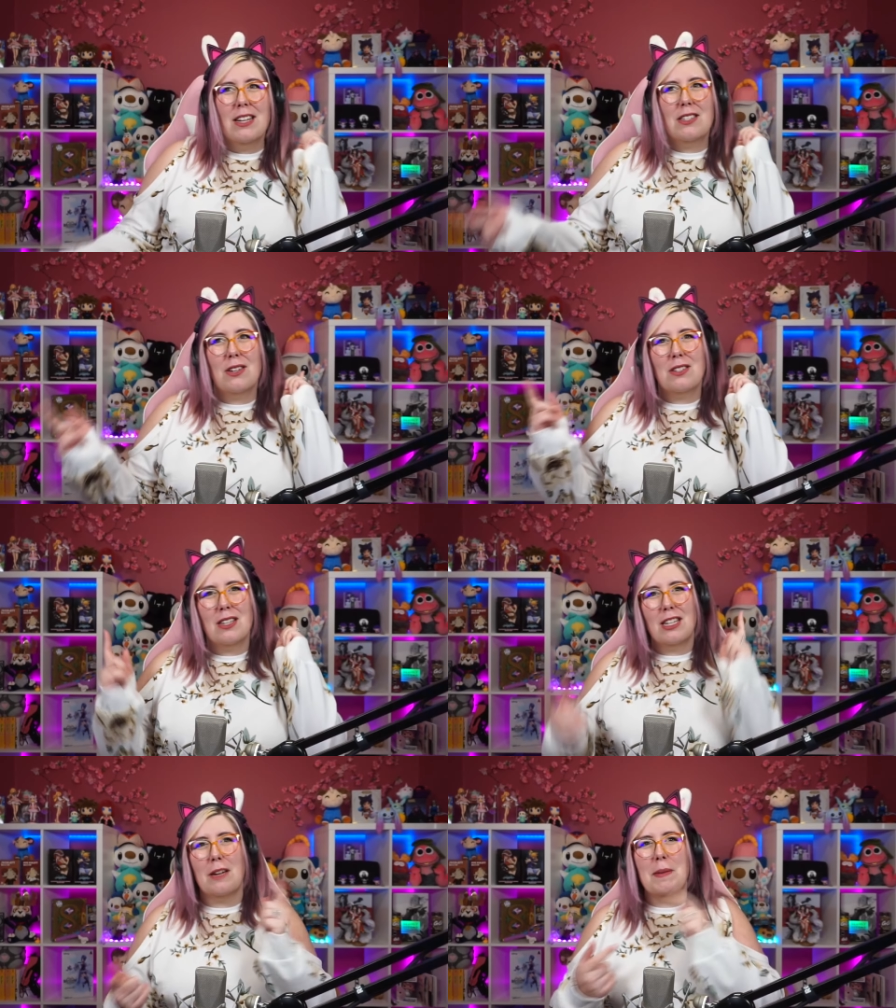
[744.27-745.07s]
So it's a
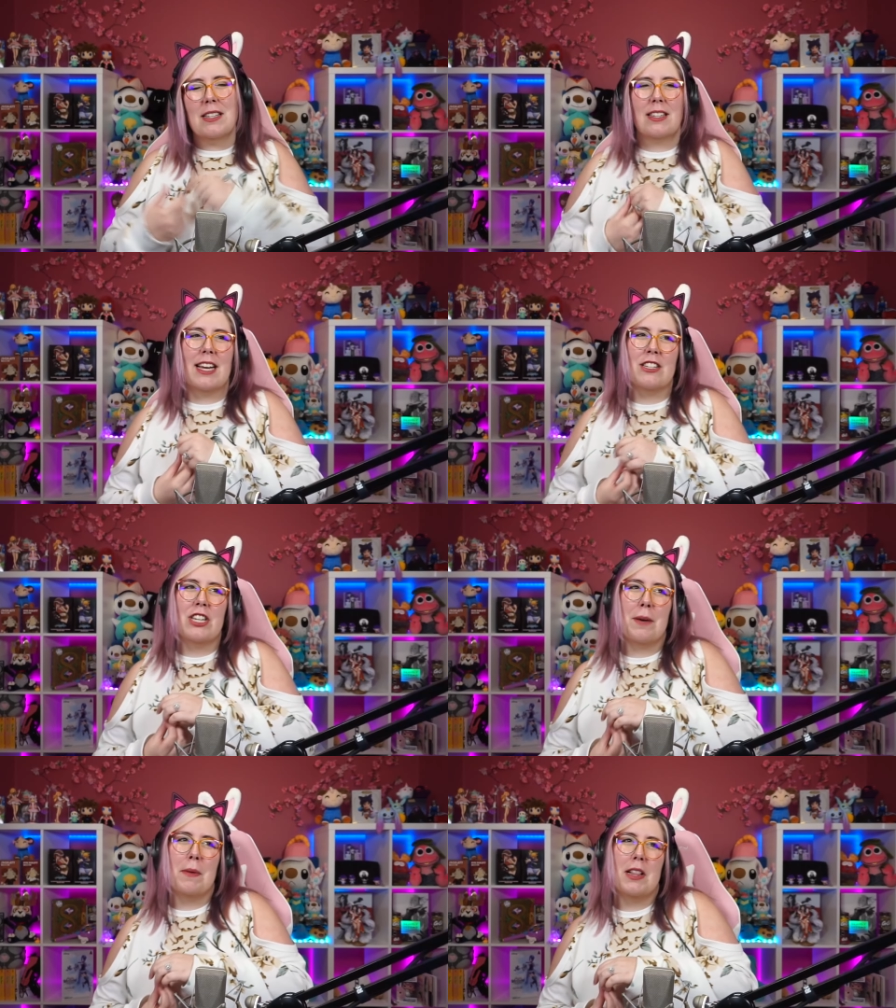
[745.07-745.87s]
little bit sketchy.
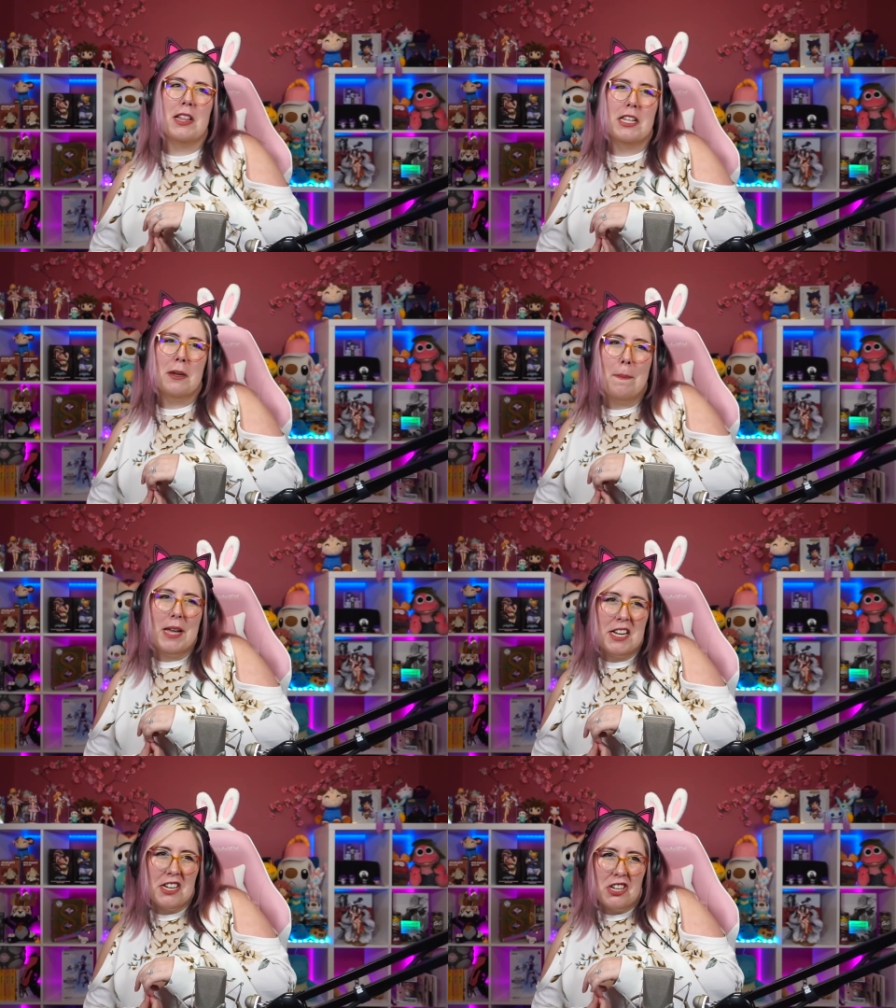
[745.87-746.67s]
I'm a little
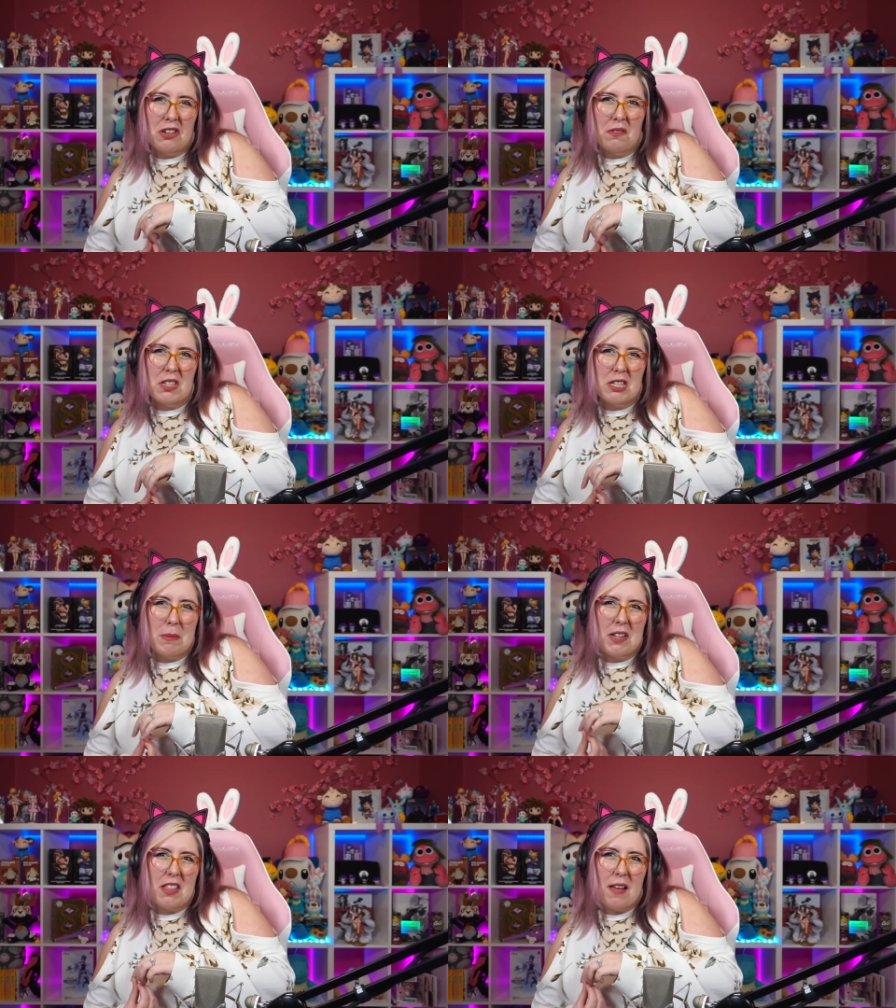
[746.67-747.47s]
bit nervous
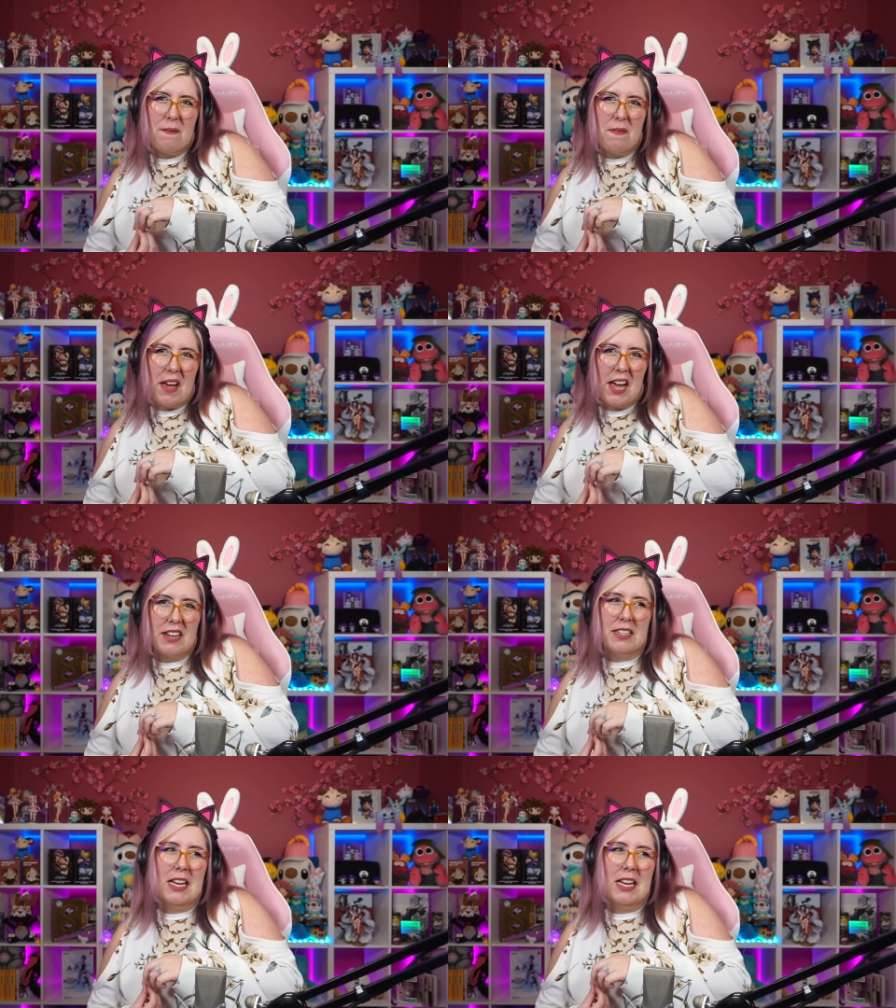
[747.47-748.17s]
about that fact.